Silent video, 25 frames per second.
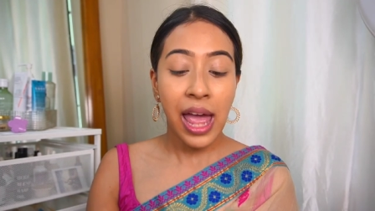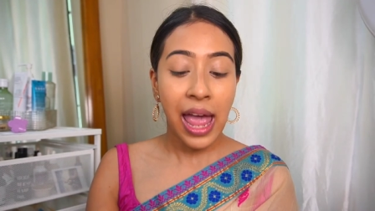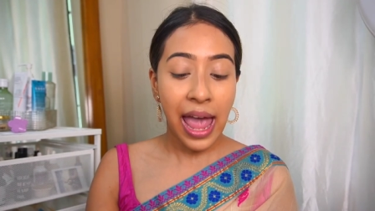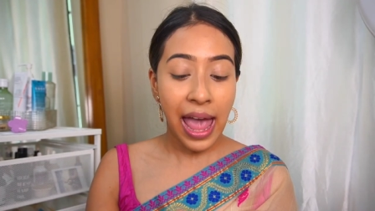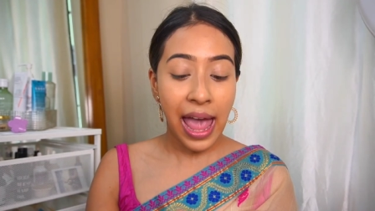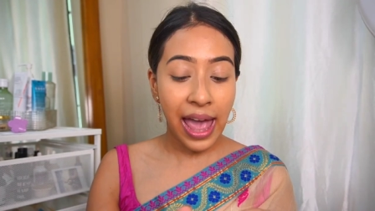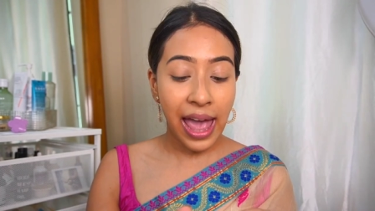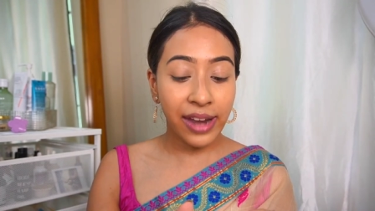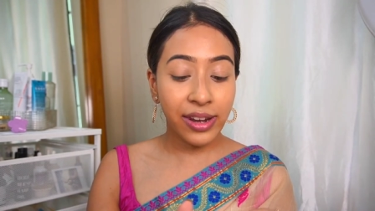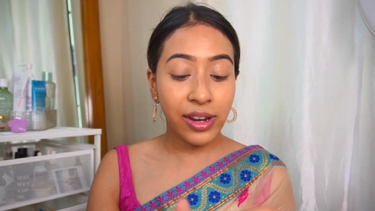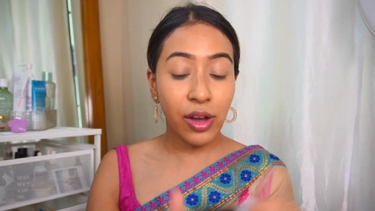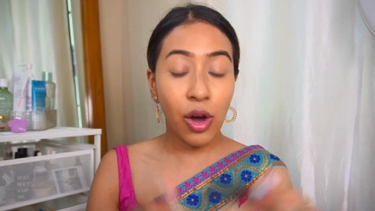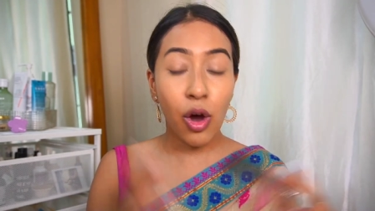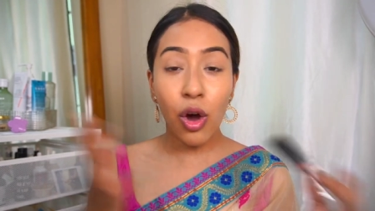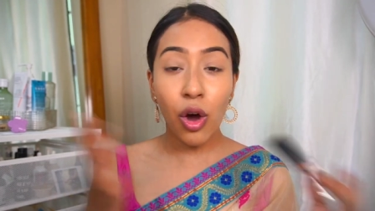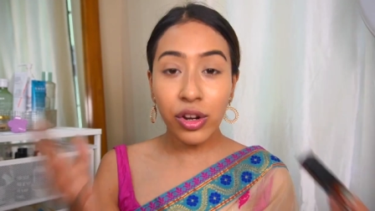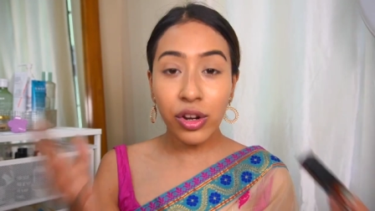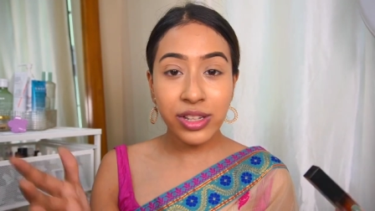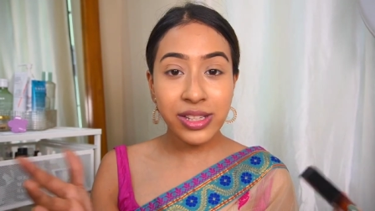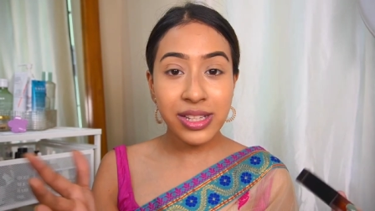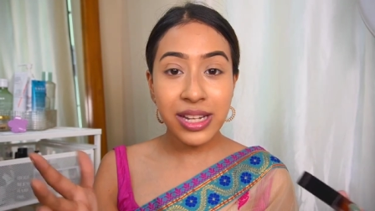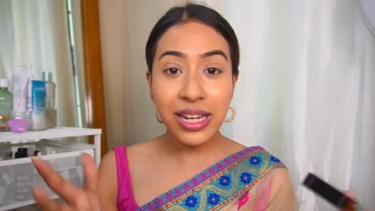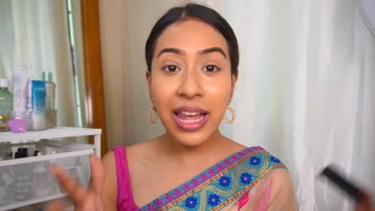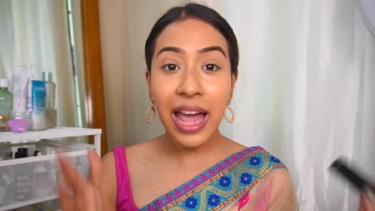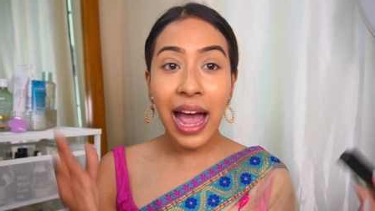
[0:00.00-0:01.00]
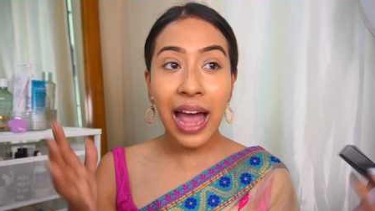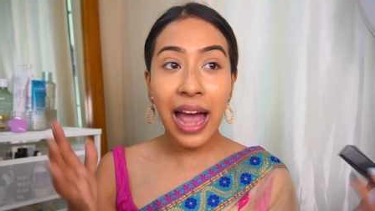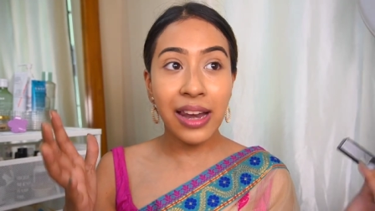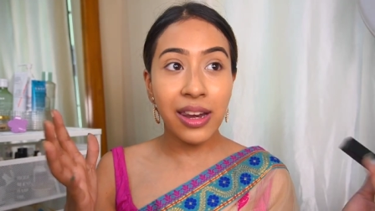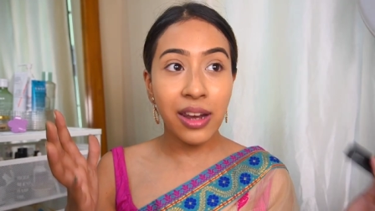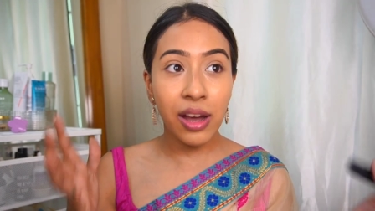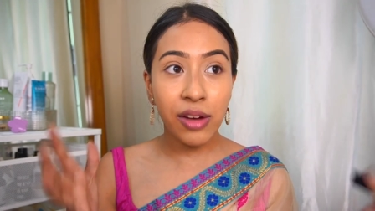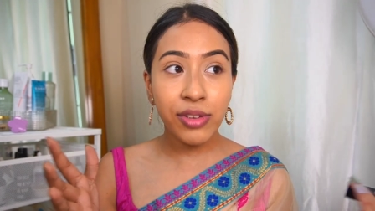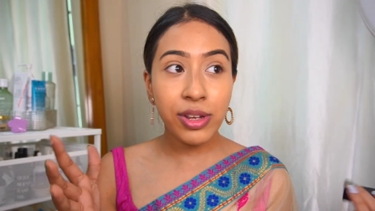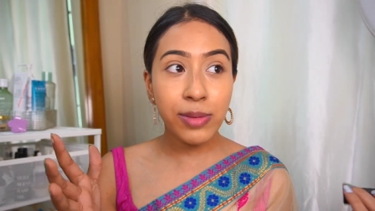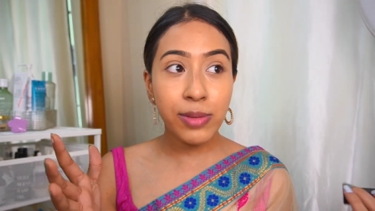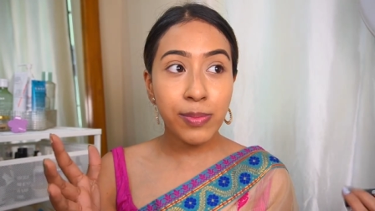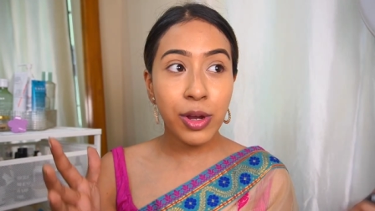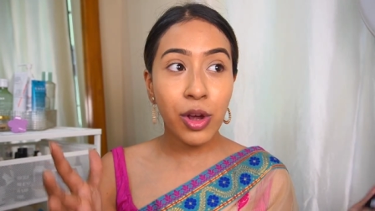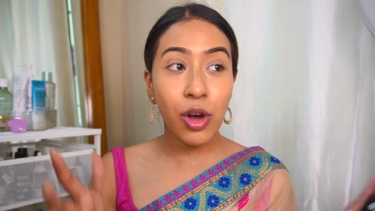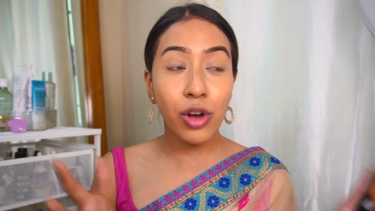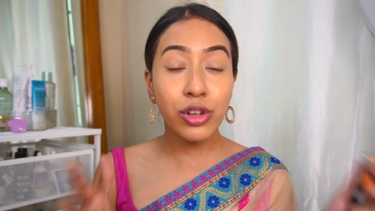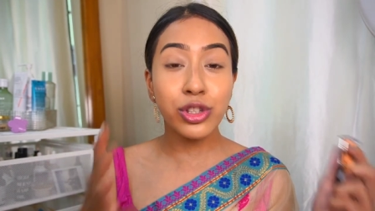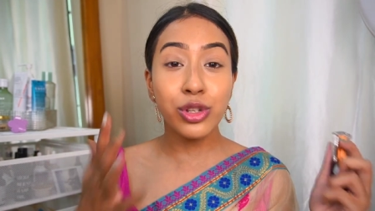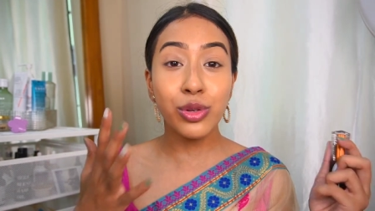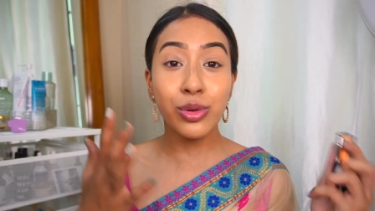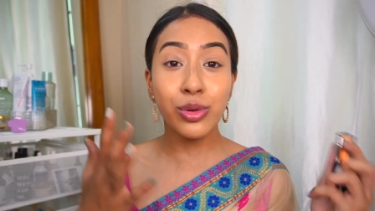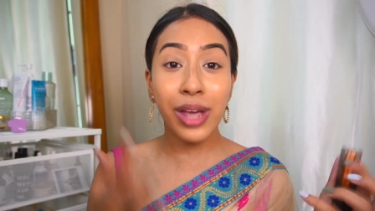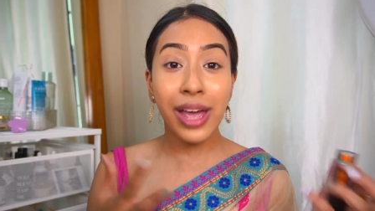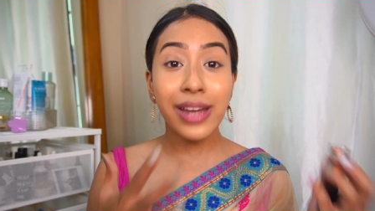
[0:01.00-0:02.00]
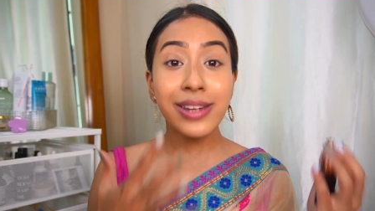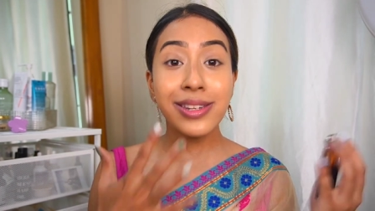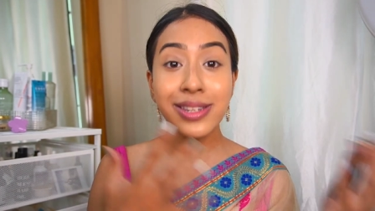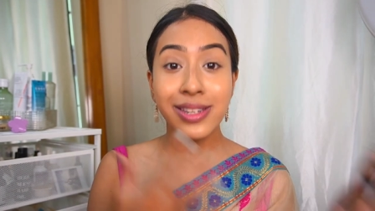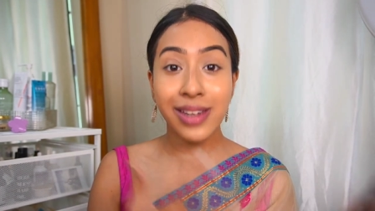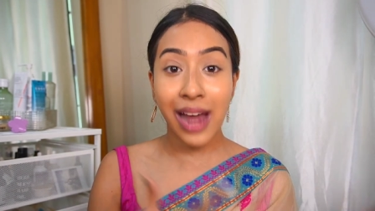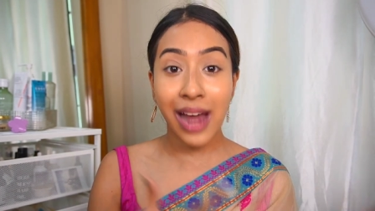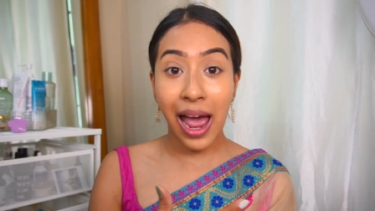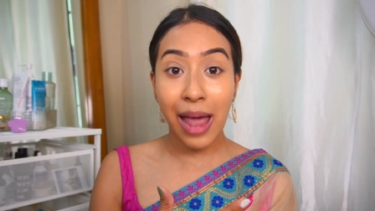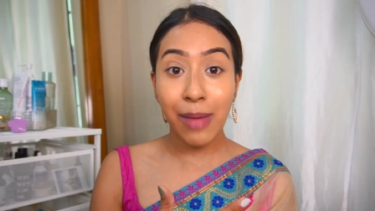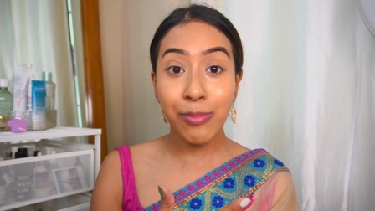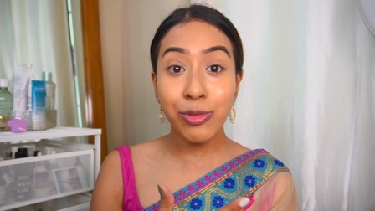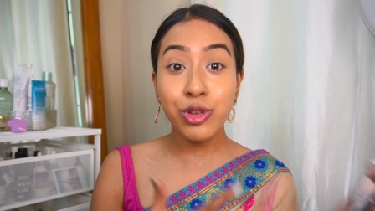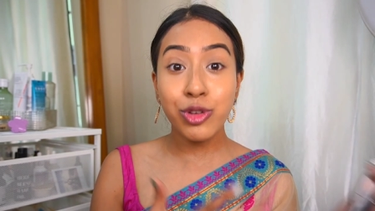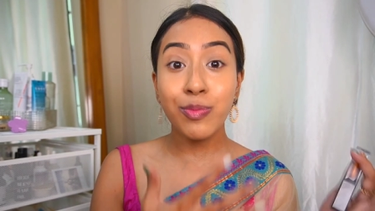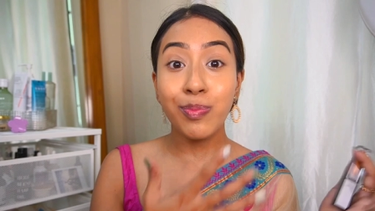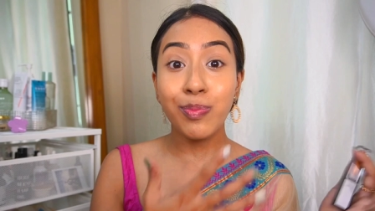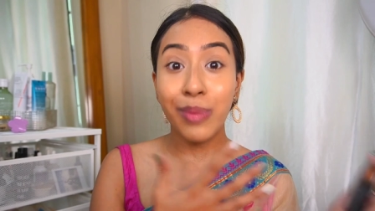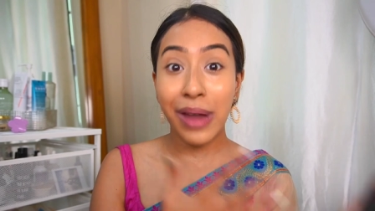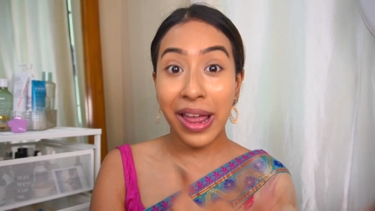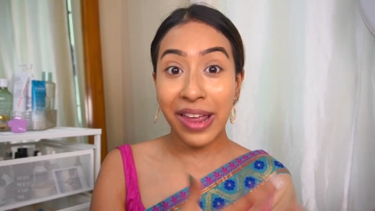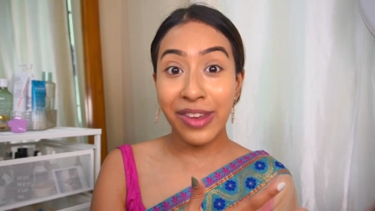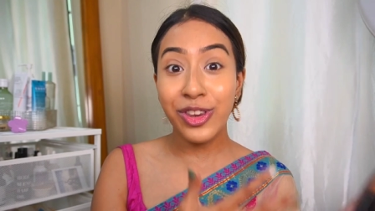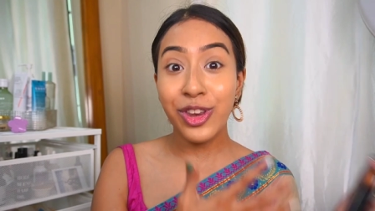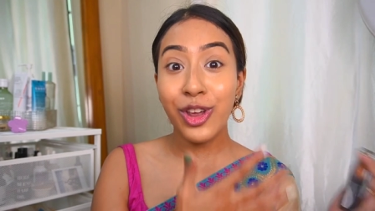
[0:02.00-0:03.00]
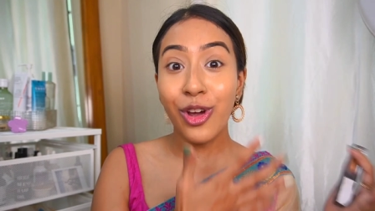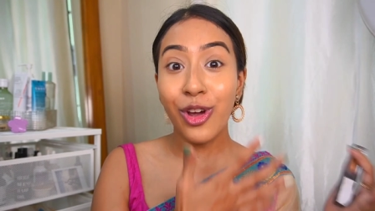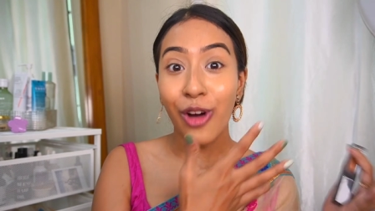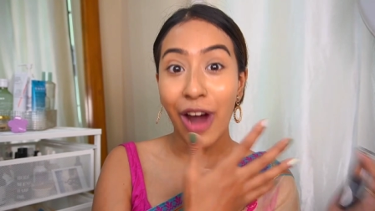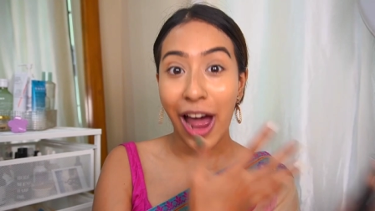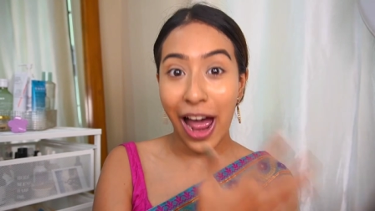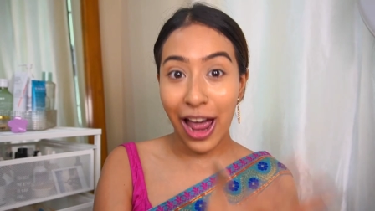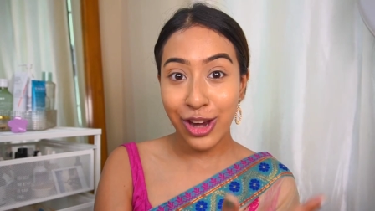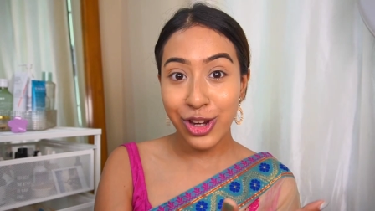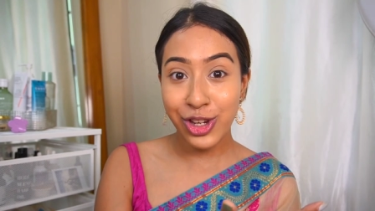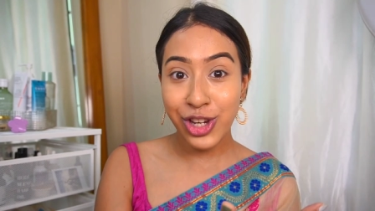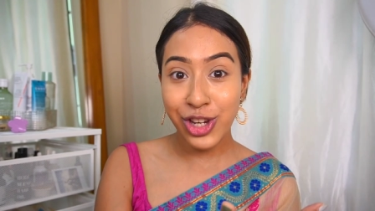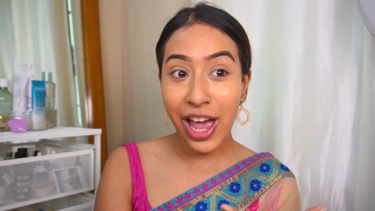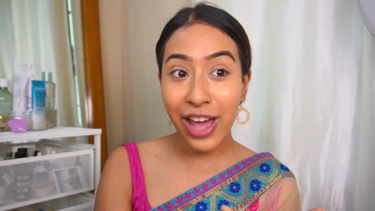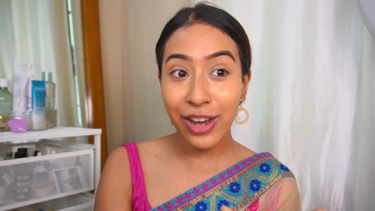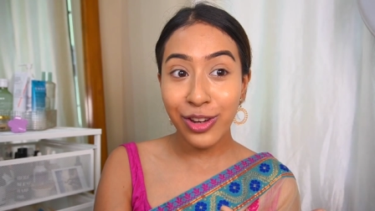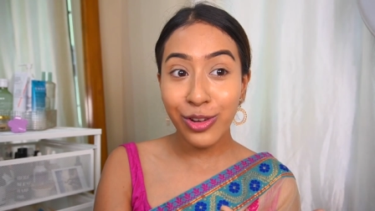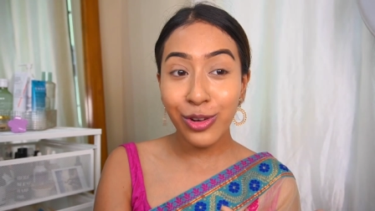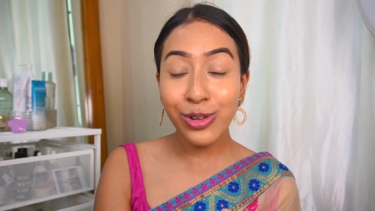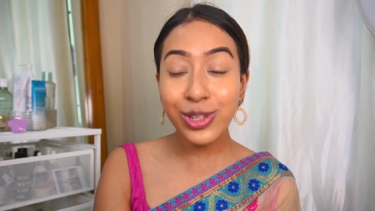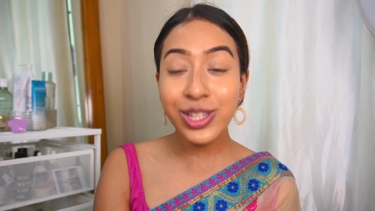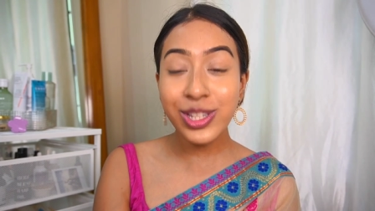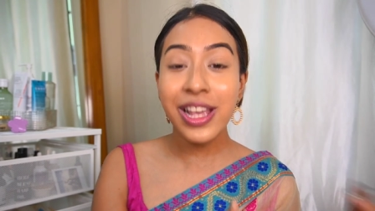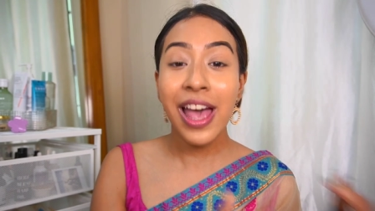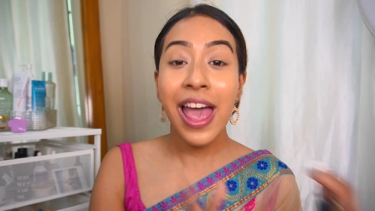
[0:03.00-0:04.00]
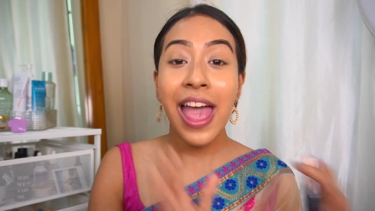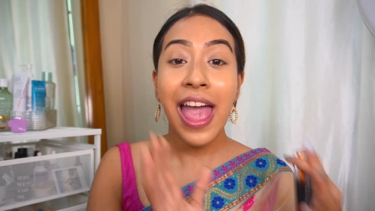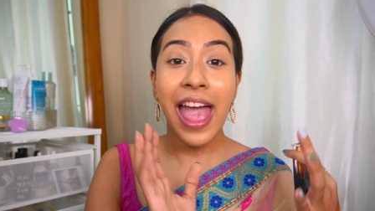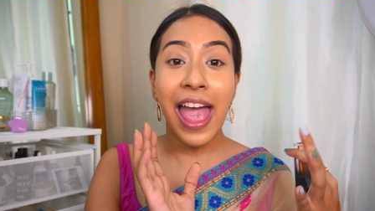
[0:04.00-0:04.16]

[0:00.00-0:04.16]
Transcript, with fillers: And honestly, I love it because you get time to blend your eyeshadows,